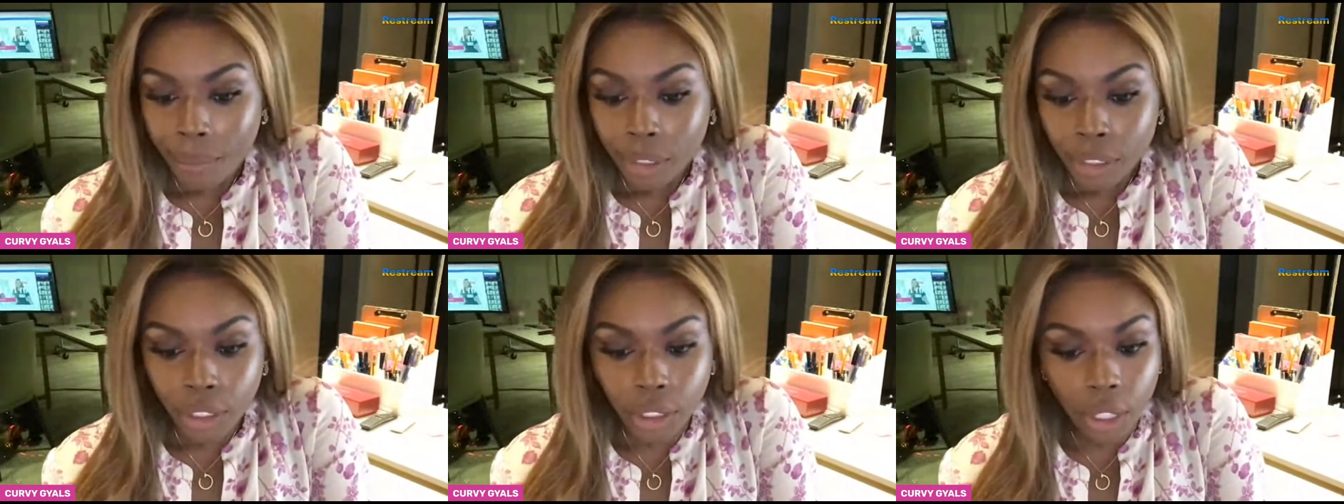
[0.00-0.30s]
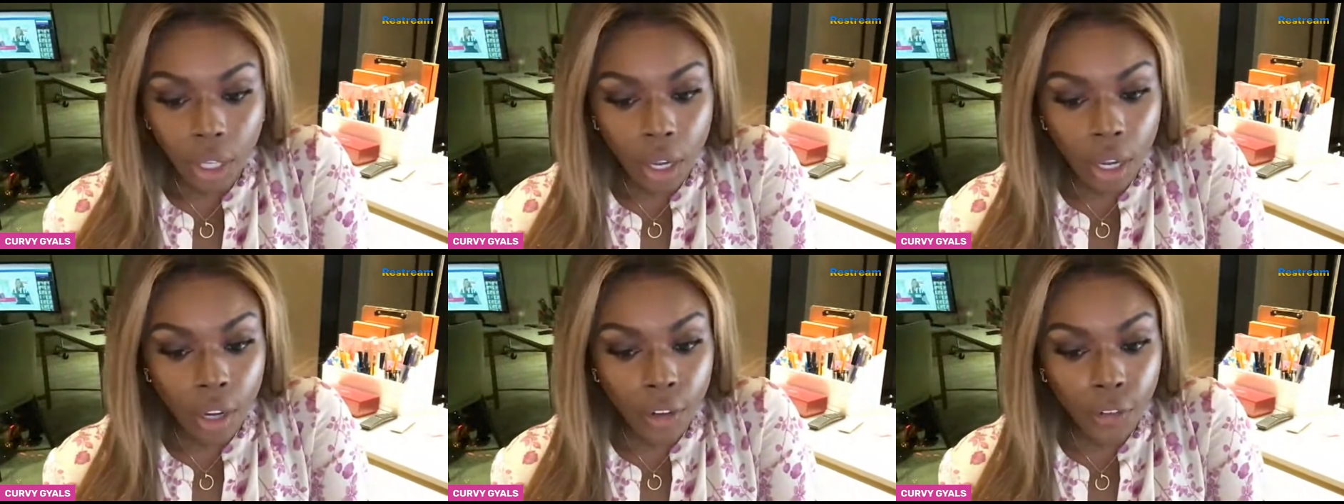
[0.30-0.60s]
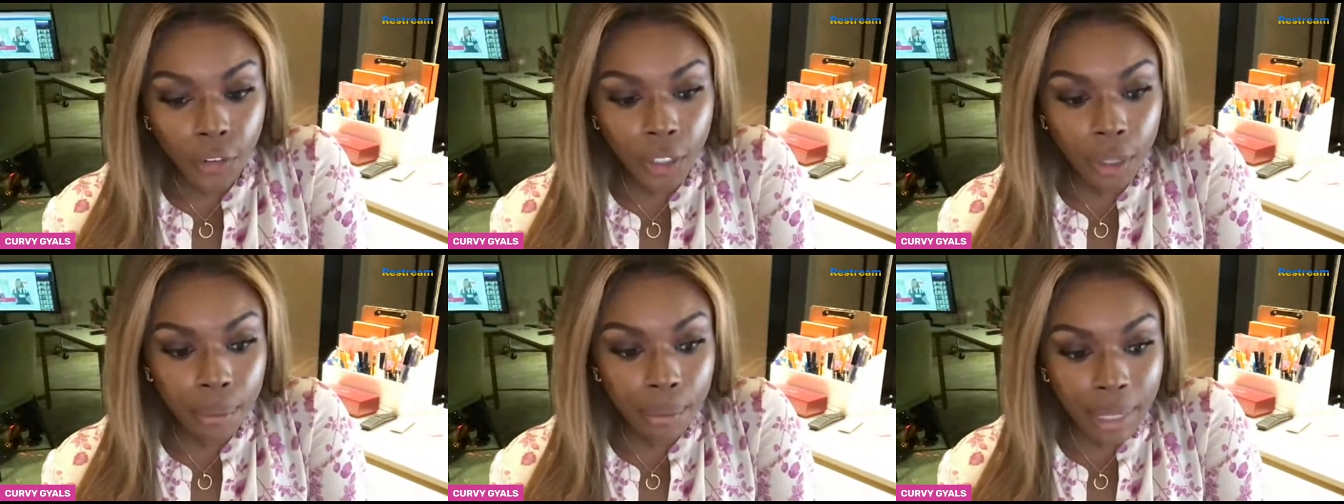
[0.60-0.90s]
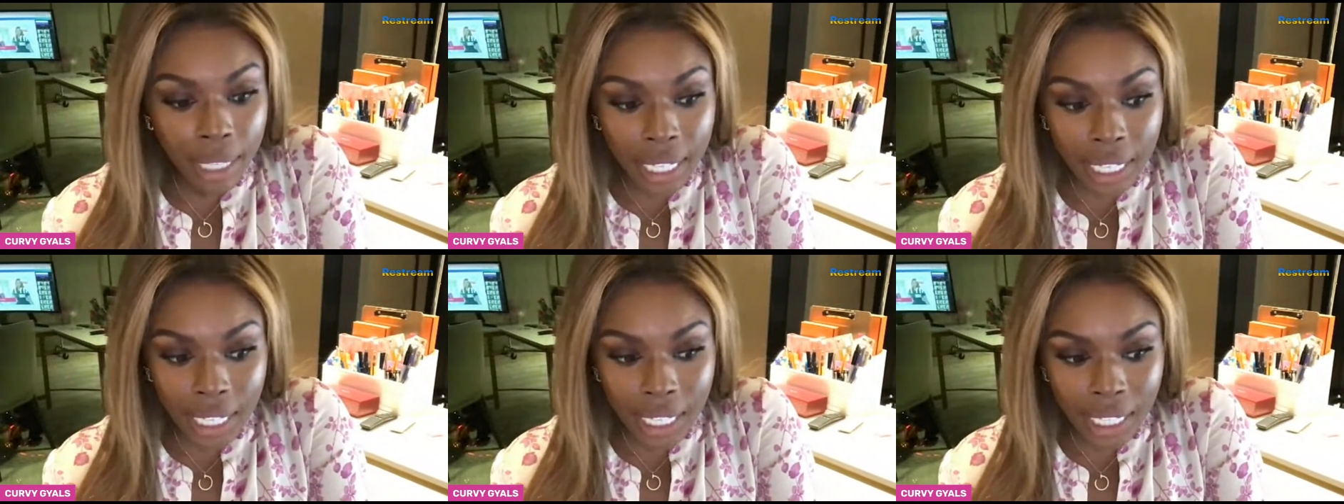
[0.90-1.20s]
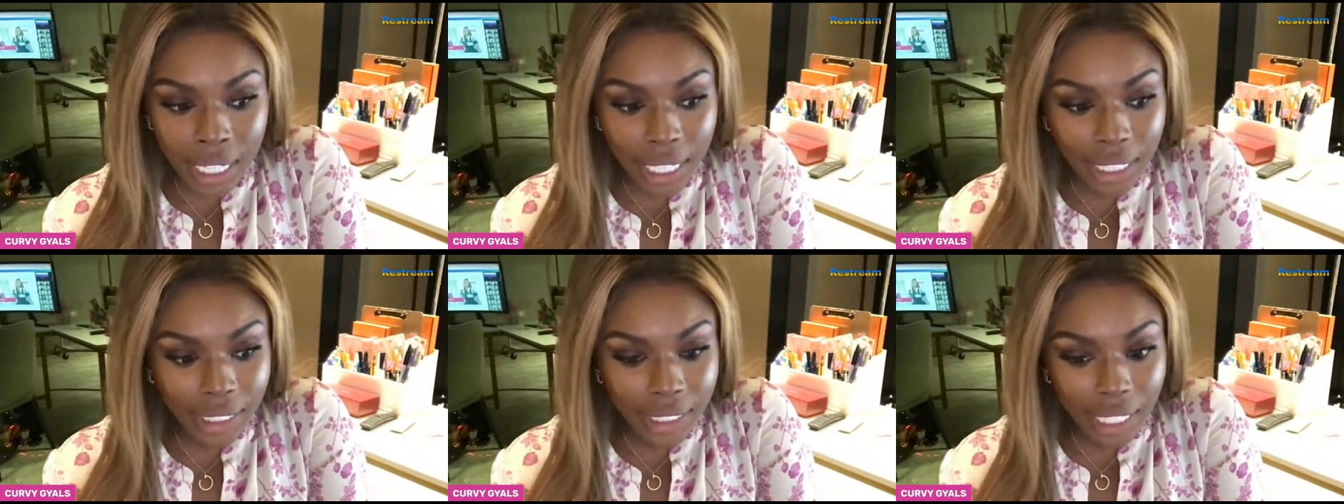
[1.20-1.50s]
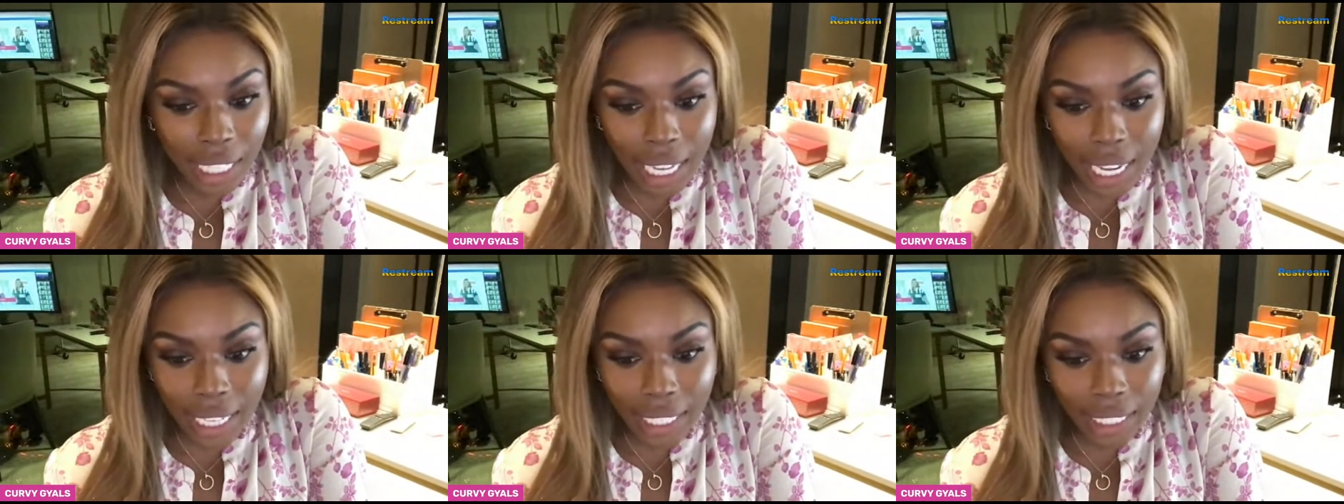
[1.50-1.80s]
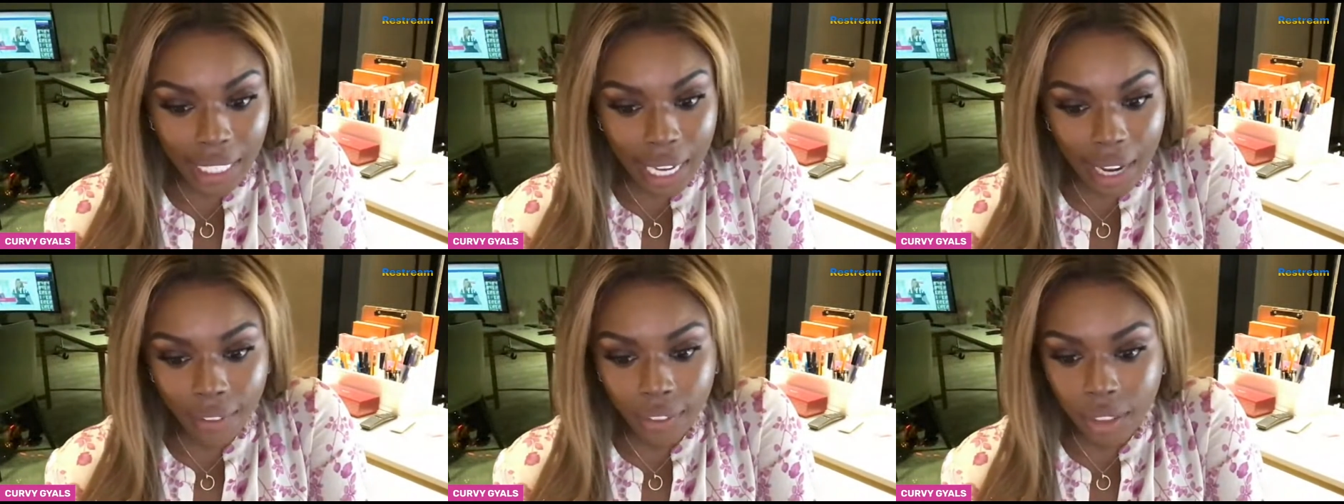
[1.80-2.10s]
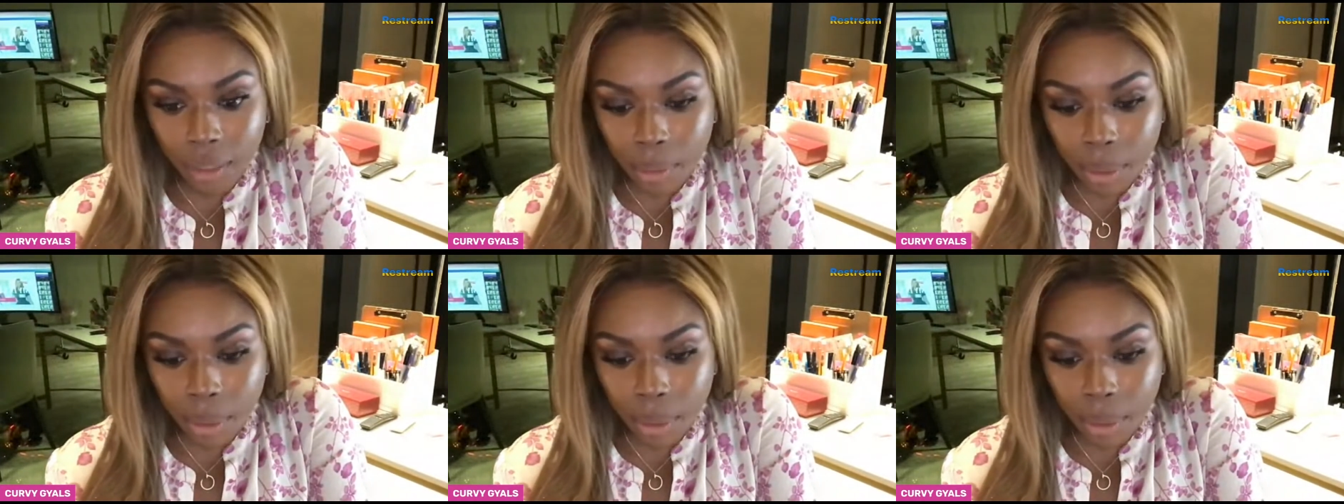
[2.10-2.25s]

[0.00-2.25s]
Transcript: So for me, it's like you have to